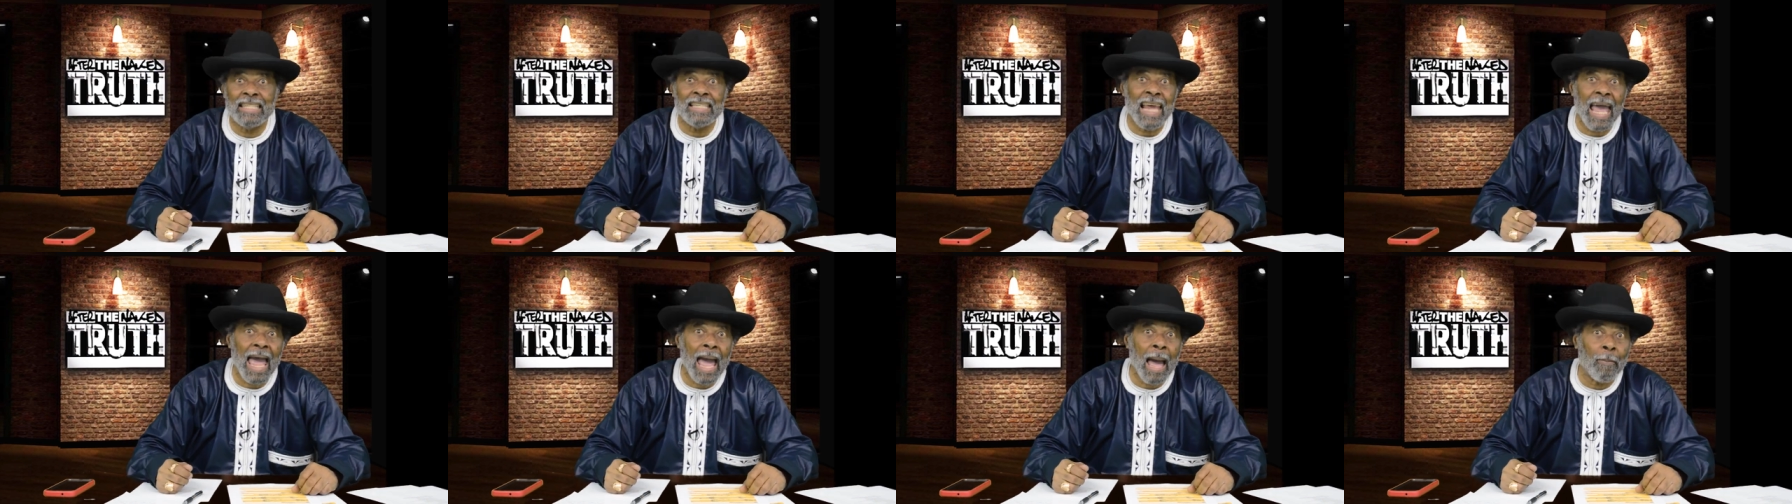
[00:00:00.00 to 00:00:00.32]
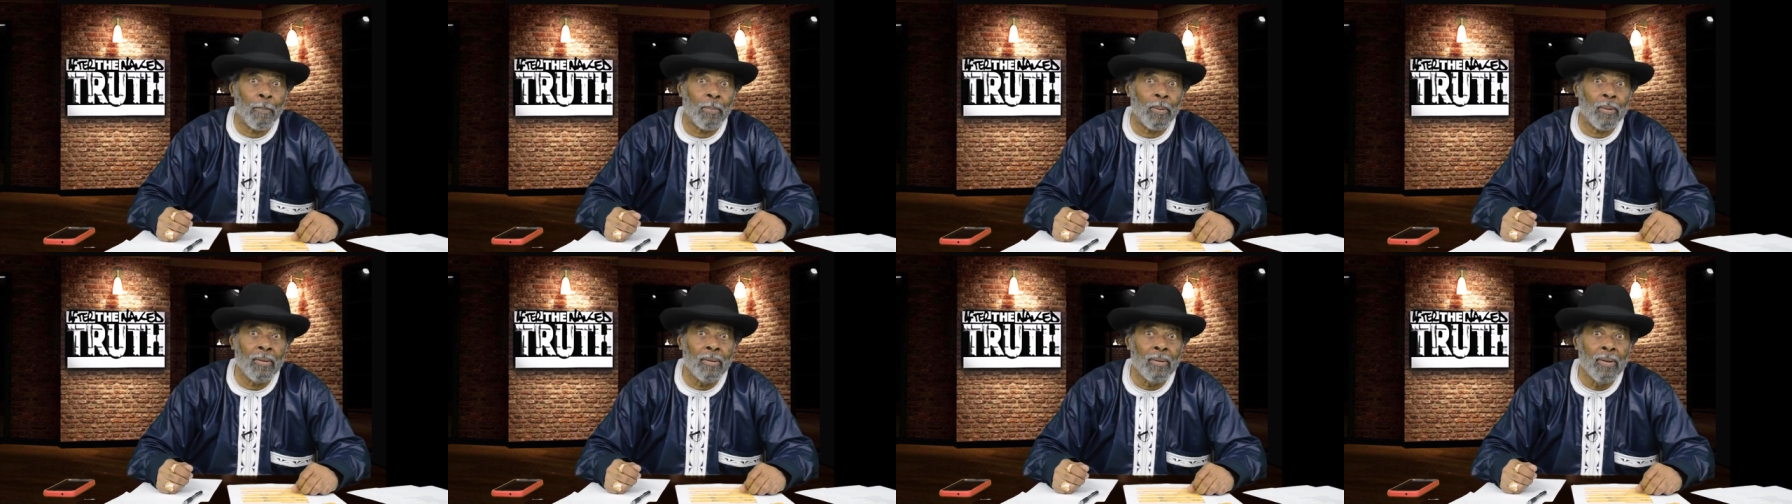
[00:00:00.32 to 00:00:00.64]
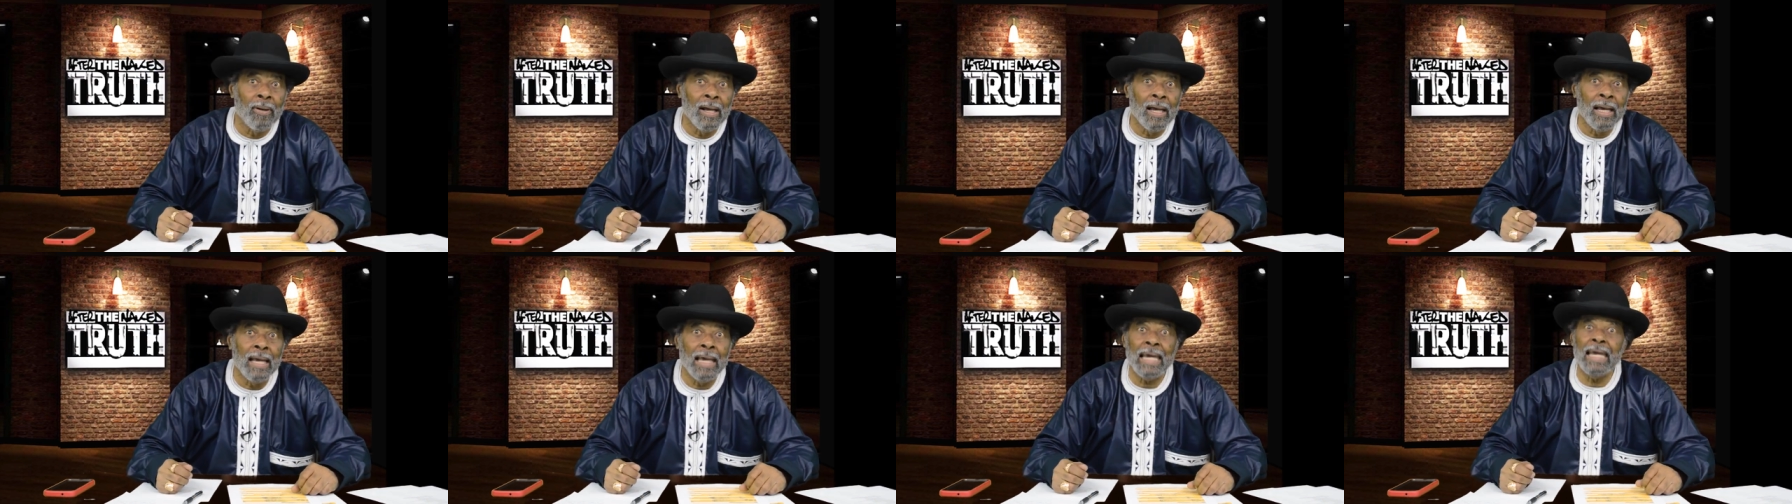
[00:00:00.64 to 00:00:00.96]

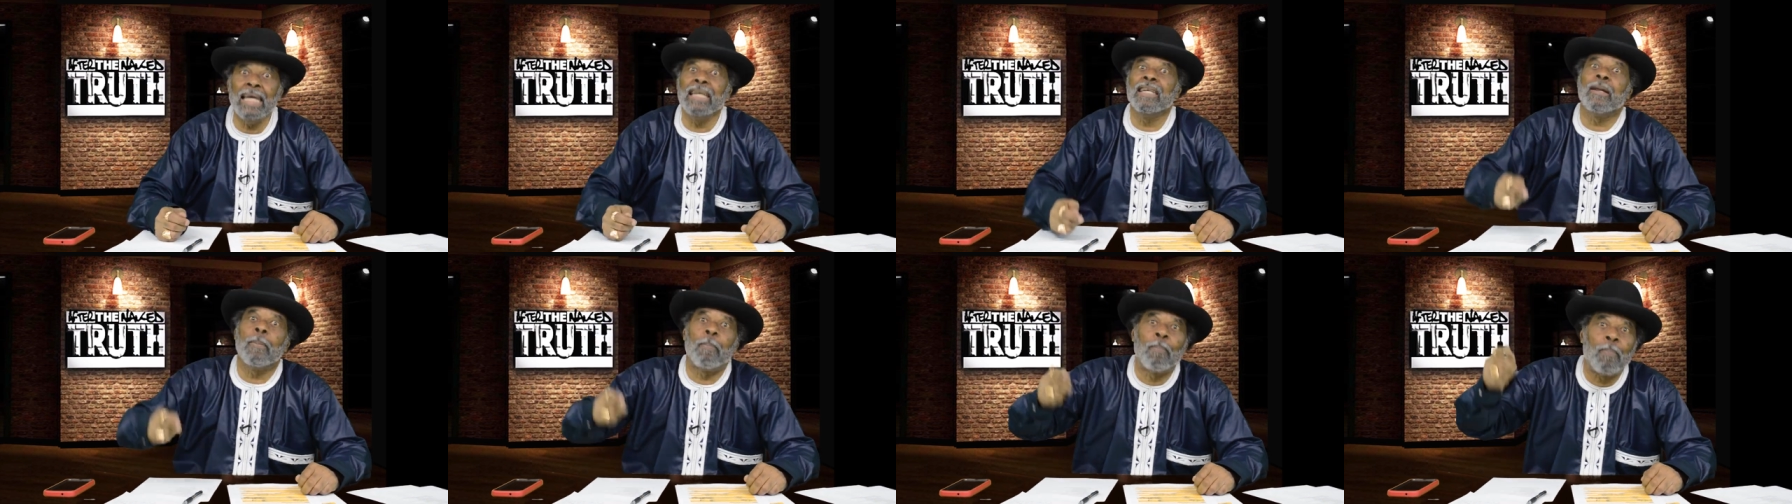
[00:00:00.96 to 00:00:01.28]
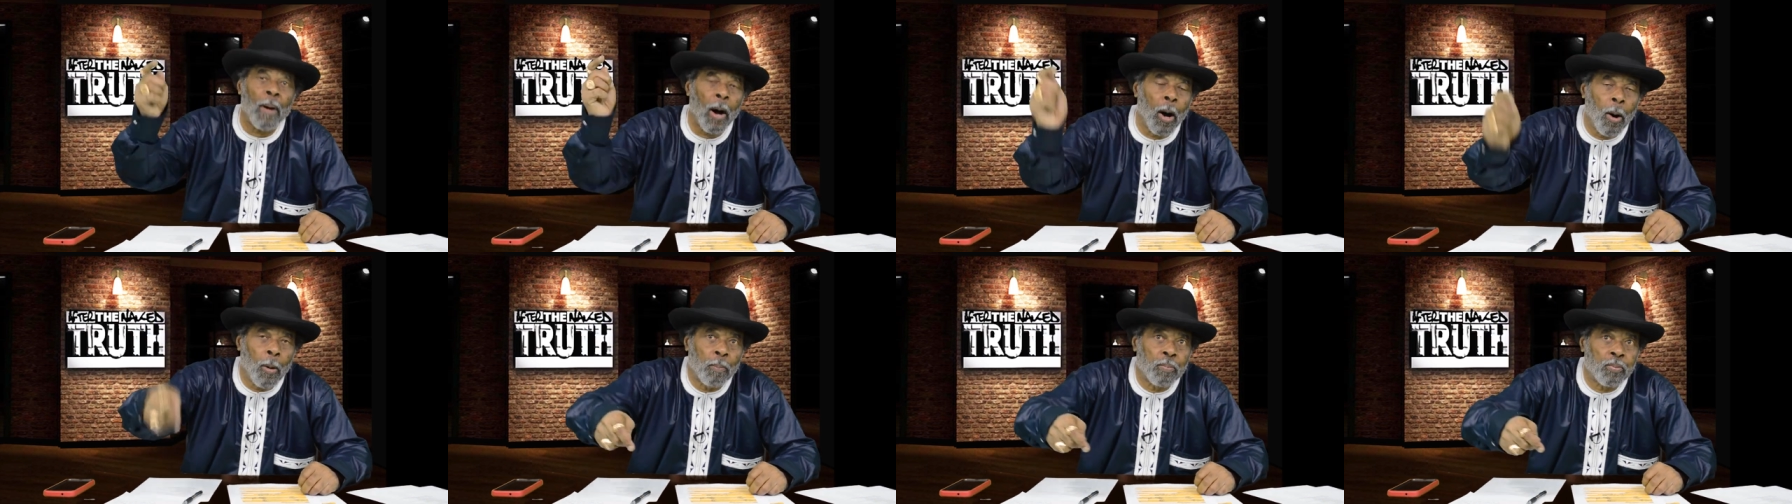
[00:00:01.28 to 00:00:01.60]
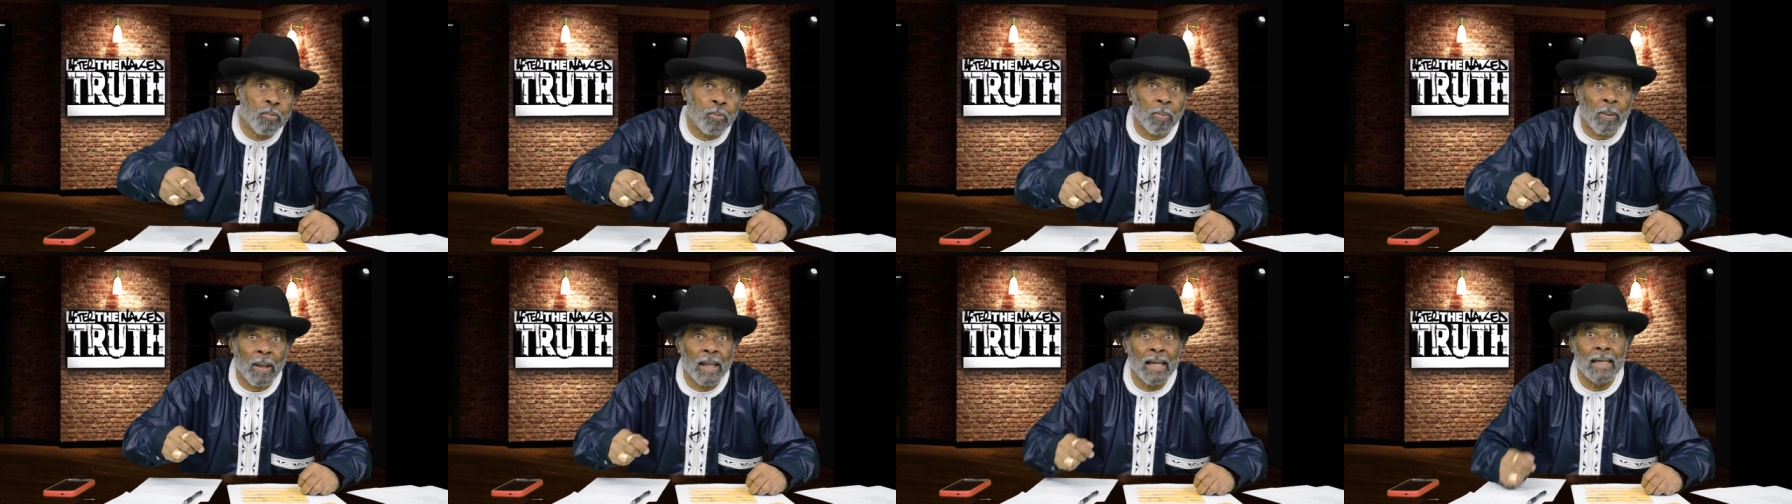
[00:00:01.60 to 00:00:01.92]
Chapel in the
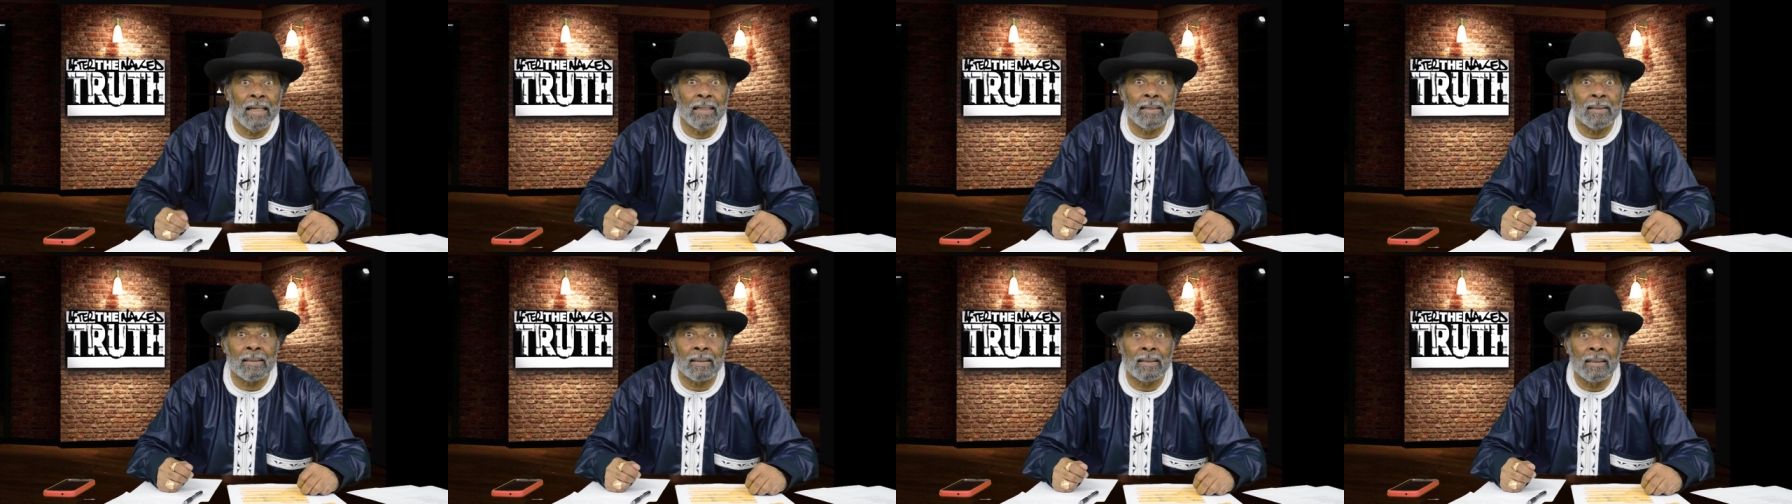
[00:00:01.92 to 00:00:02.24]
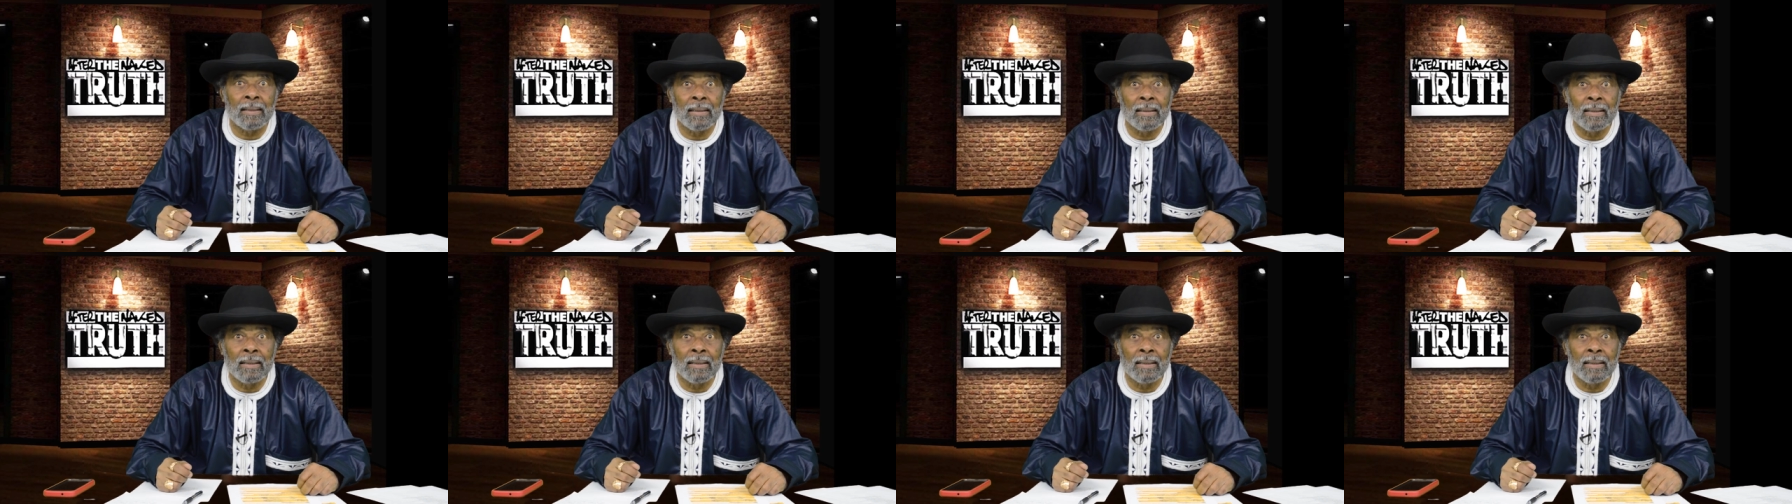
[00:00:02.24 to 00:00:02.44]
Pope's place,